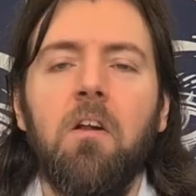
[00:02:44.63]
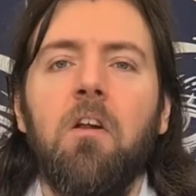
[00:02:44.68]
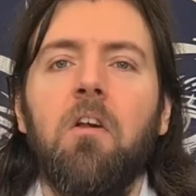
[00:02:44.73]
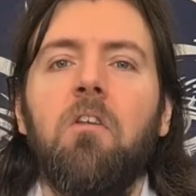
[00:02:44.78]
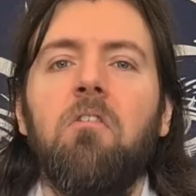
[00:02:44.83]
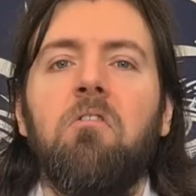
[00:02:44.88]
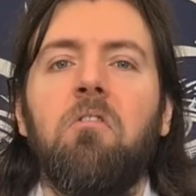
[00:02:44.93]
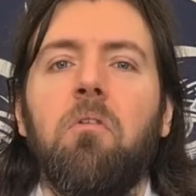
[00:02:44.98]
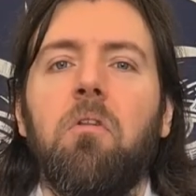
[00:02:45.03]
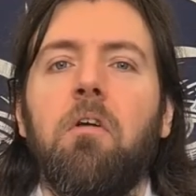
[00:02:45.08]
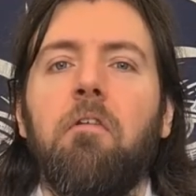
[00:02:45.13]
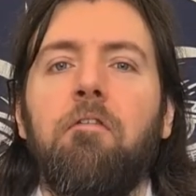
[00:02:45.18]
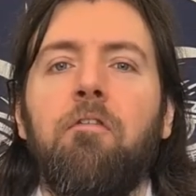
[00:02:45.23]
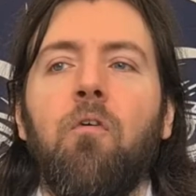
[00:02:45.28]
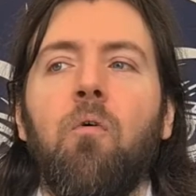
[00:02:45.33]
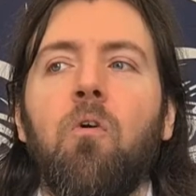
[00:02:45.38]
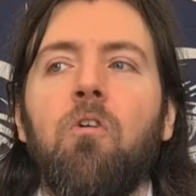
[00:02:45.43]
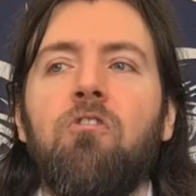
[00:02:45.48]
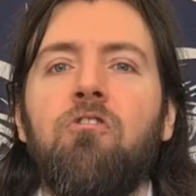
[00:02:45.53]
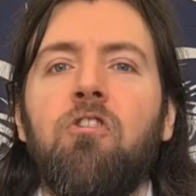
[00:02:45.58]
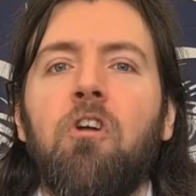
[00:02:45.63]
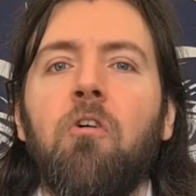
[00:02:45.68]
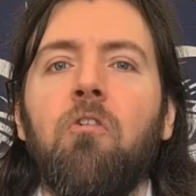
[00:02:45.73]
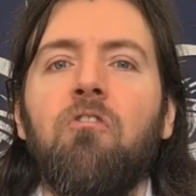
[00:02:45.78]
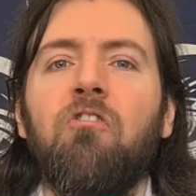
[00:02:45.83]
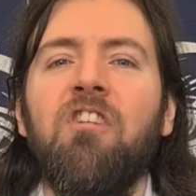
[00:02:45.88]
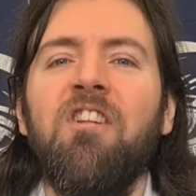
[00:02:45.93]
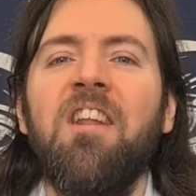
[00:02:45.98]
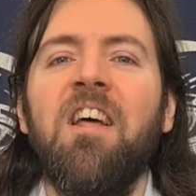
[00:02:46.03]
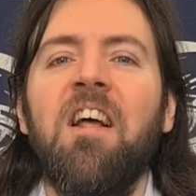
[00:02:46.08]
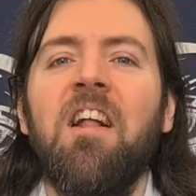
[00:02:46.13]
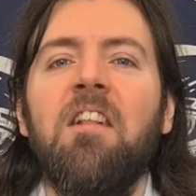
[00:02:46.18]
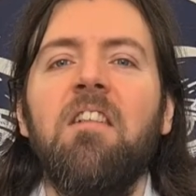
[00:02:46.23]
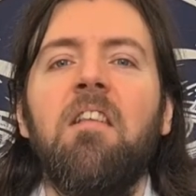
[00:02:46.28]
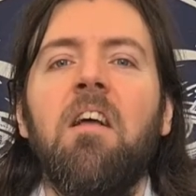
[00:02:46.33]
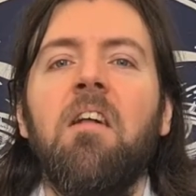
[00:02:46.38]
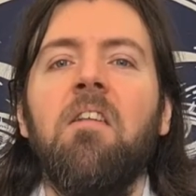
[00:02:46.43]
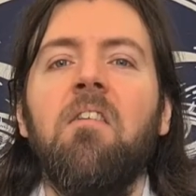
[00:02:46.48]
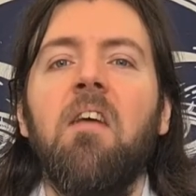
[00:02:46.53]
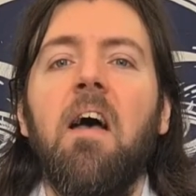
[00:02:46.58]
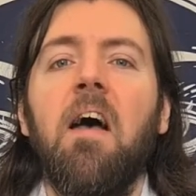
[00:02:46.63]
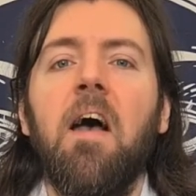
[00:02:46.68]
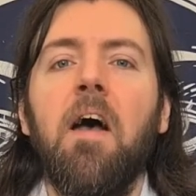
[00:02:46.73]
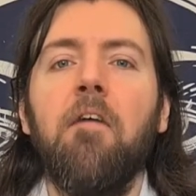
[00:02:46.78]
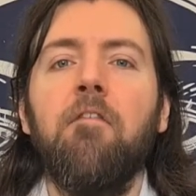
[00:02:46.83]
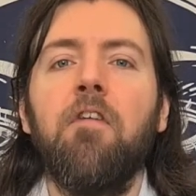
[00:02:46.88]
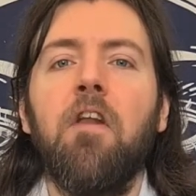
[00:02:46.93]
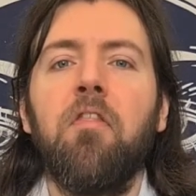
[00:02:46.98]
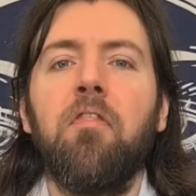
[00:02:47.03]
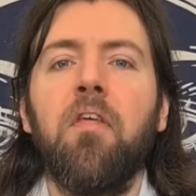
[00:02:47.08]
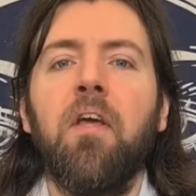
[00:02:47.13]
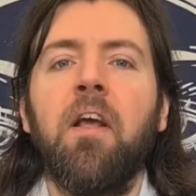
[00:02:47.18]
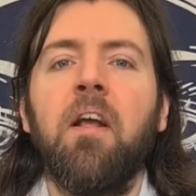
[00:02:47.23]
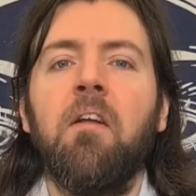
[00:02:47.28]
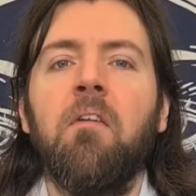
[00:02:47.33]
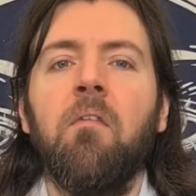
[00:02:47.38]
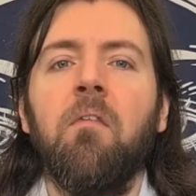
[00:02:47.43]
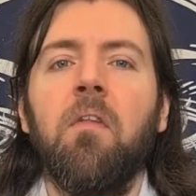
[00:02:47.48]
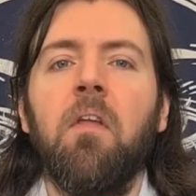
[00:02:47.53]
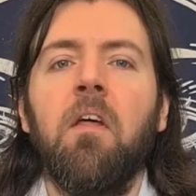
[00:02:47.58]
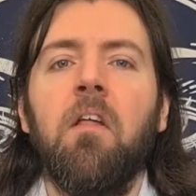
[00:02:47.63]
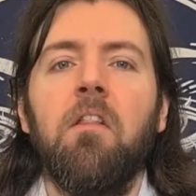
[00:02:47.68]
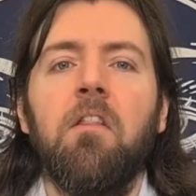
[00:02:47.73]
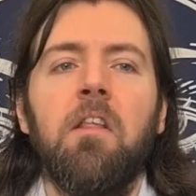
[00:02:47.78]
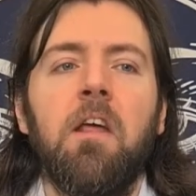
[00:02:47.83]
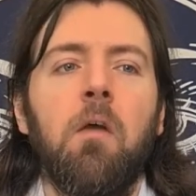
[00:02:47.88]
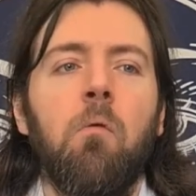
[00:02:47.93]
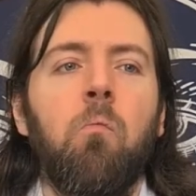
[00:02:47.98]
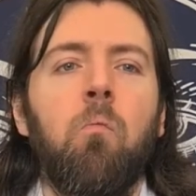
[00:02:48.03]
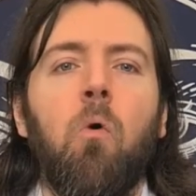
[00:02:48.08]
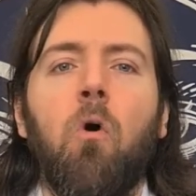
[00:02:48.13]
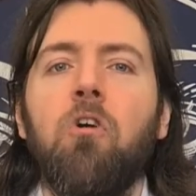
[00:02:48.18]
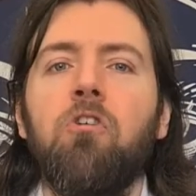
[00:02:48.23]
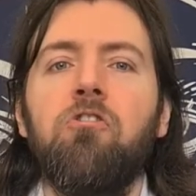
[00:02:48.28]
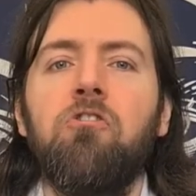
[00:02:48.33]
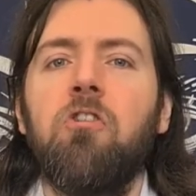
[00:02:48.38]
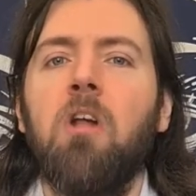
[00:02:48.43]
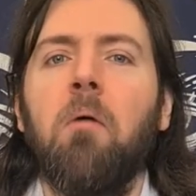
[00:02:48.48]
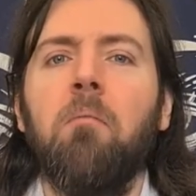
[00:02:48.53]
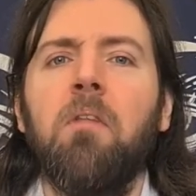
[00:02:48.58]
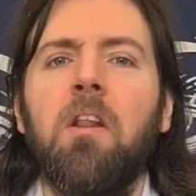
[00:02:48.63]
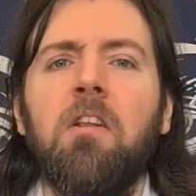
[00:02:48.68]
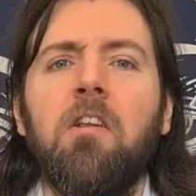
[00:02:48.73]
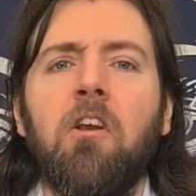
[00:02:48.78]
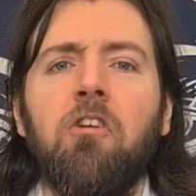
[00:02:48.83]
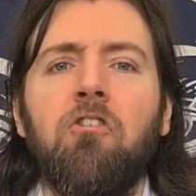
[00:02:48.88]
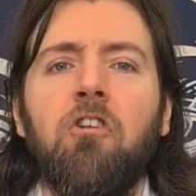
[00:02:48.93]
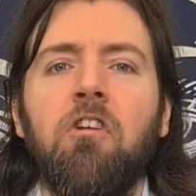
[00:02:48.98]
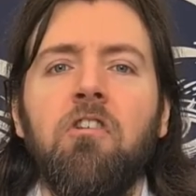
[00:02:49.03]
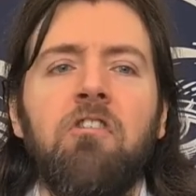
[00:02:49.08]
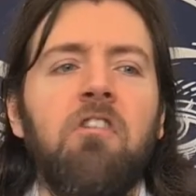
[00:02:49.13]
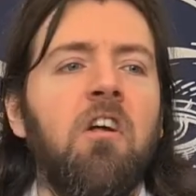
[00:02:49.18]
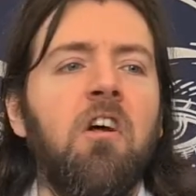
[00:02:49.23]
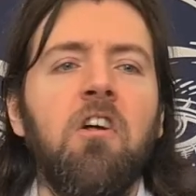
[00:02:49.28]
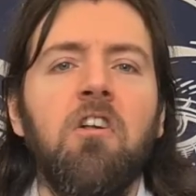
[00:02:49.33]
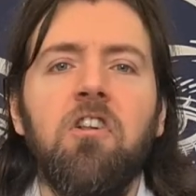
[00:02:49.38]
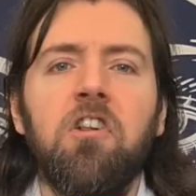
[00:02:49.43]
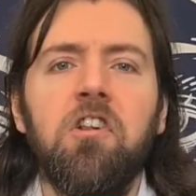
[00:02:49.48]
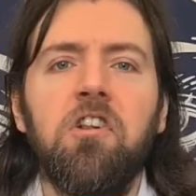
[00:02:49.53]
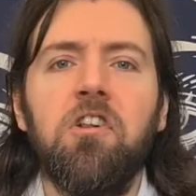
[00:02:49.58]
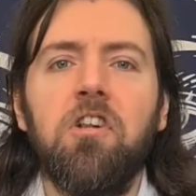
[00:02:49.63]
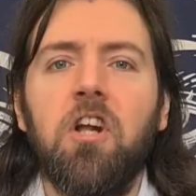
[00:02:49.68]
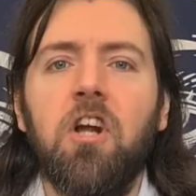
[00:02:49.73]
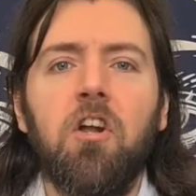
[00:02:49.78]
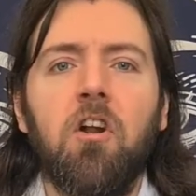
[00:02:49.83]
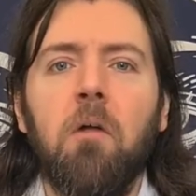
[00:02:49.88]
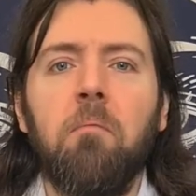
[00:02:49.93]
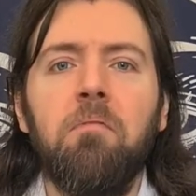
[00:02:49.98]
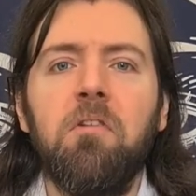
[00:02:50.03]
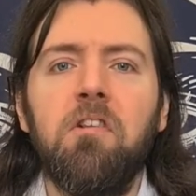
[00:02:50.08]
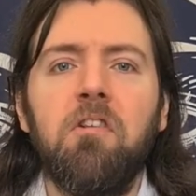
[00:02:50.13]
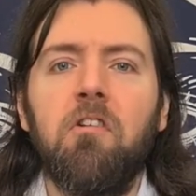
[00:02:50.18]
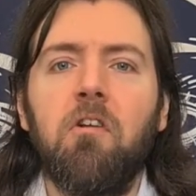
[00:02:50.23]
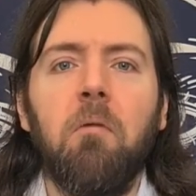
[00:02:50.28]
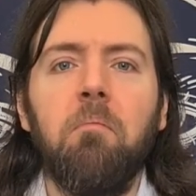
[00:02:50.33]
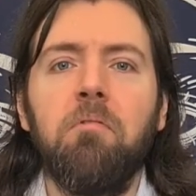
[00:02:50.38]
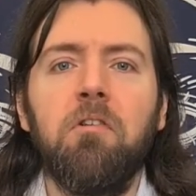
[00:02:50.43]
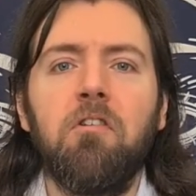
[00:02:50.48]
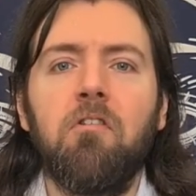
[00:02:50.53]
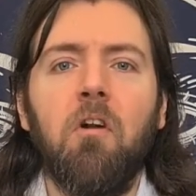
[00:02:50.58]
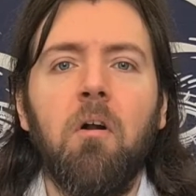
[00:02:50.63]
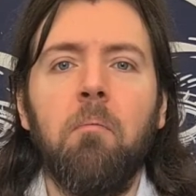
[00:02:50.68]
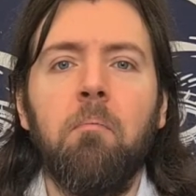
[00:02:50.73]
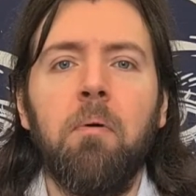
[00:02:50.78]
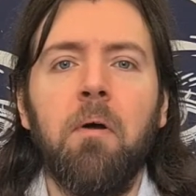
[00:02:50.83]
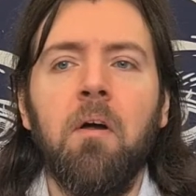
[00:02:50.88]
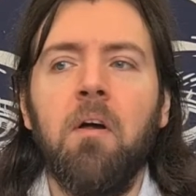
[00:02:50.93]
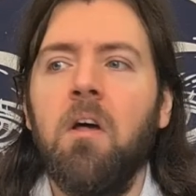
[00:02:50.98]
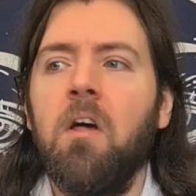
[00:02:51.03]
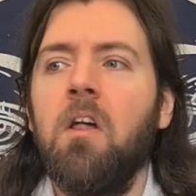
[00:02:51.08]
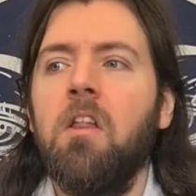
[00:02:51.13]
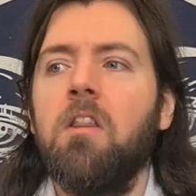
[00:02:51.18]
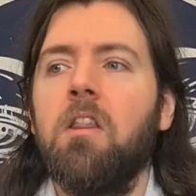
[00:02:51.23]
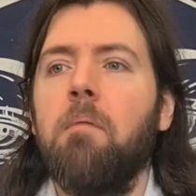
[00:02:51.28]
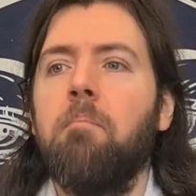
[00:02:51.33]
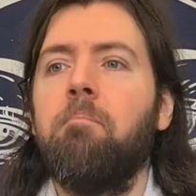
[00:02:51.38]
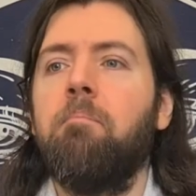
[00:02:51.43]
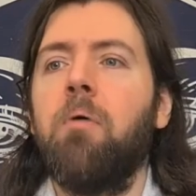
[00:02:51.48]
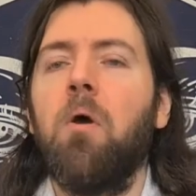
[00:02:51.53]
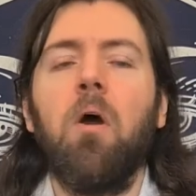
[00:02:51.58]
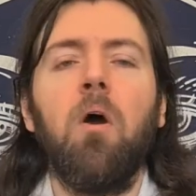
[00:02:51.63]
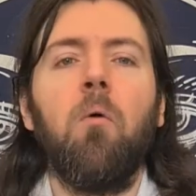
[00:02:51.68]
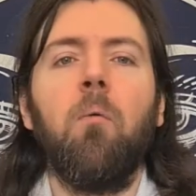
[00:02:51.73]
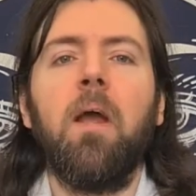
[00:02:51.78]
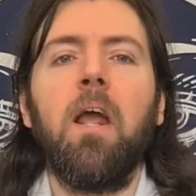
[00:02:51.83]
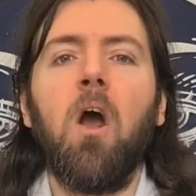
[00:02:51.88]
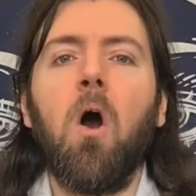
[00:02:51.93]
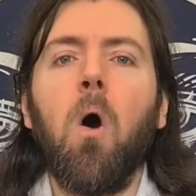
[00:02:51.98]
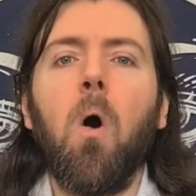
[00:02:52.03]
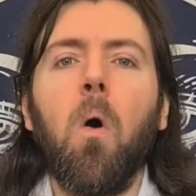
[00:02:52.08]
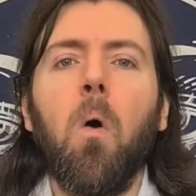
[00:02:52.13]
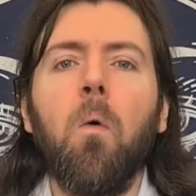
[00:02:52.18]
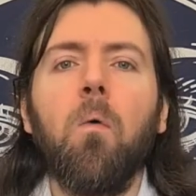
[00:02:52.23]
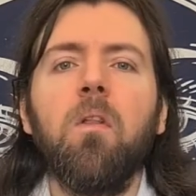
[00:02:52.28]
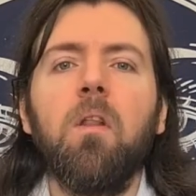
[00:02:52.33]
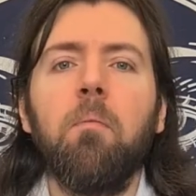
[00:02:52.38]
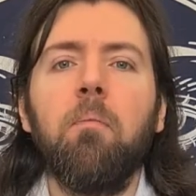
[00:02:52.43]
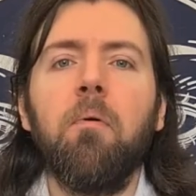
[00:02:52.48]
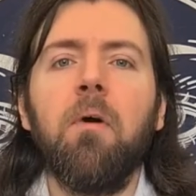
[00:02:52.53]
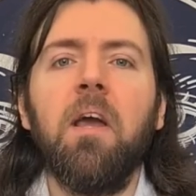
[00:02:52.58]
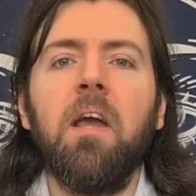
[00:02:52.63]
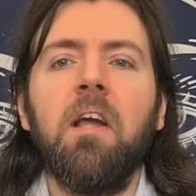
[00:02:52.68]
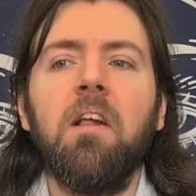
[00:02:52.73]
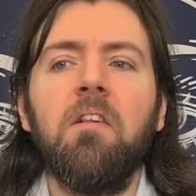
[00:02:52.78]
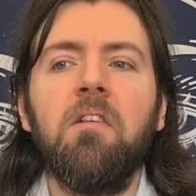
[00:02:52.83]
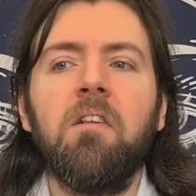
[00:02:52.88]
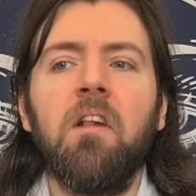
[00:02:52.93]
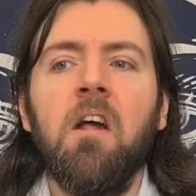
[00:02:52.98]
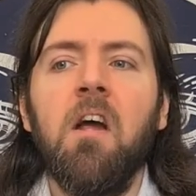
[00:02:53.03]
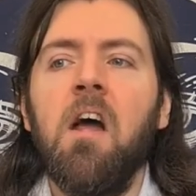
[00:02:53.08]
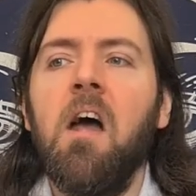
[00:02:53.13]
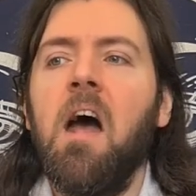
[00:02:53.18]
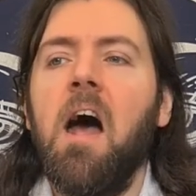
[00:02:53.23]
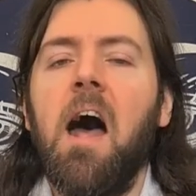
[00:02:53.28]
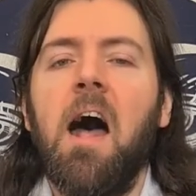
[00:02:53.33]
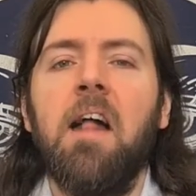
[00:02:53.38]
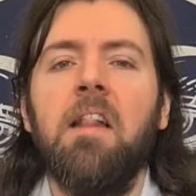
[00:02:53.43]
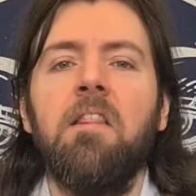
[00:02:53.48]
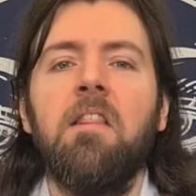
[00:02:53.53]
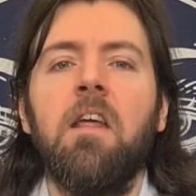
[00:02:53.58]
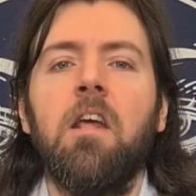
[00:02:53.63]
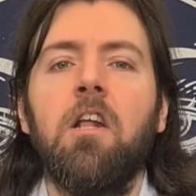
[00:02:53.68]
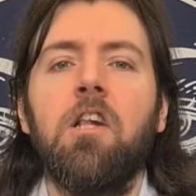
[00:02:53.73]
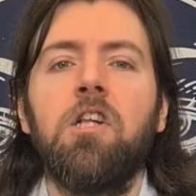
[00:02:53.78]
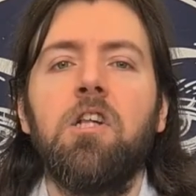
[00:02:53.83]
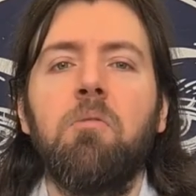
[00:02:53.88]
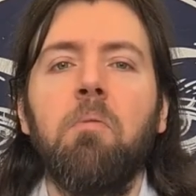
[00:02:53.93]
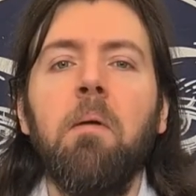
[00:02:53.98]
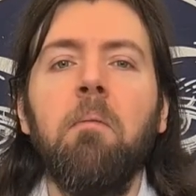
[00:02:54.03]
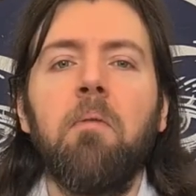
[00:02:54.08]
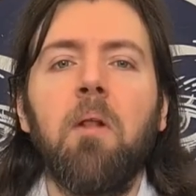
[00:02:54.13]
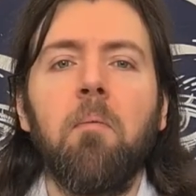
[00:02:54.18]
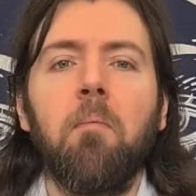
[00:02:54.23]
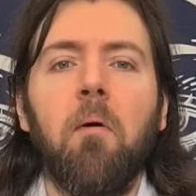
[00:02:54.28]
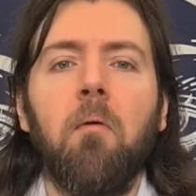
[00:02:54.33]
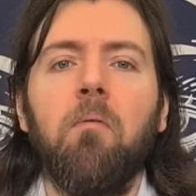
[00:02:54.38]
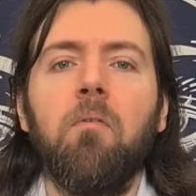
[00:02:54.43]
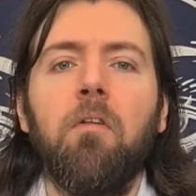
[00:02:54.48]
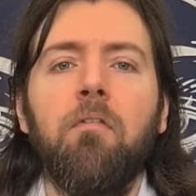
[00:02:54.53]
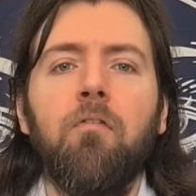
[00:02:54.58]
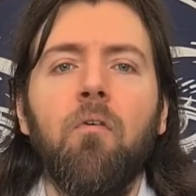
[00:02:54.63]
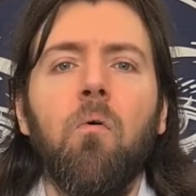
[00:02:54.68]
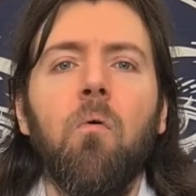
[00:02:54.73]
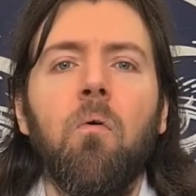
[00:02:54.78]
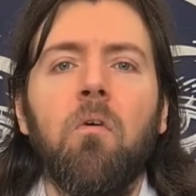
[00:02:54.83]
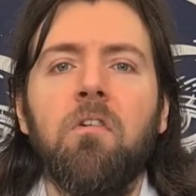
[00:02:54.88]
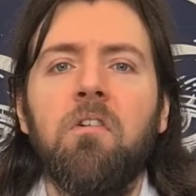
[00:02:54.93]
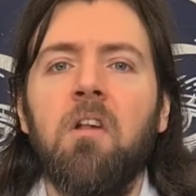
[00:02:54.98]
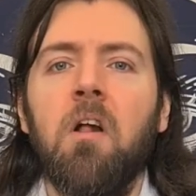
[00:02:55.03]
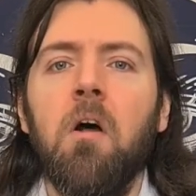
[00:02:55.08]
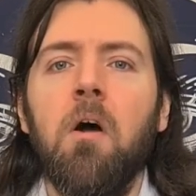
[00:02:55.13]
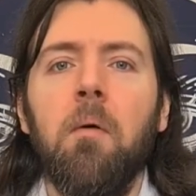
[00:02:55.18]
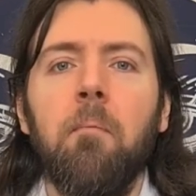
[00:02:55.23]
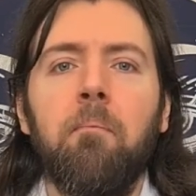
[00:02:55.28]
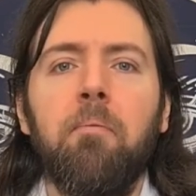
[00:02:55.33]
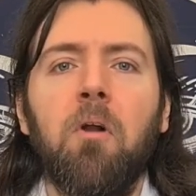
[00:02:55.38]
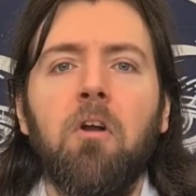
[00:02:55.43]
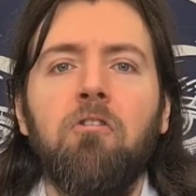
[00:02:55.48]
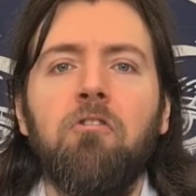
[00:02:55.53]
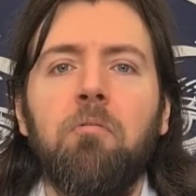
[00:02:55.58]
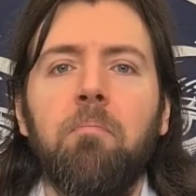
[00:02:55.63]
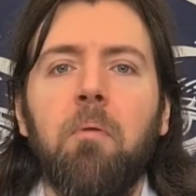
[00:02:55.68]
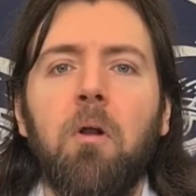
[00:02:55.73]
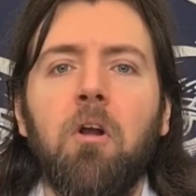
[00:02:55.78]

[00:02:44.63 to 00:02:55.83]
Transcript: So the 4 children did everything. They washed up the dishes, scrub. They put away all the plates and they swept up all the floors, brush.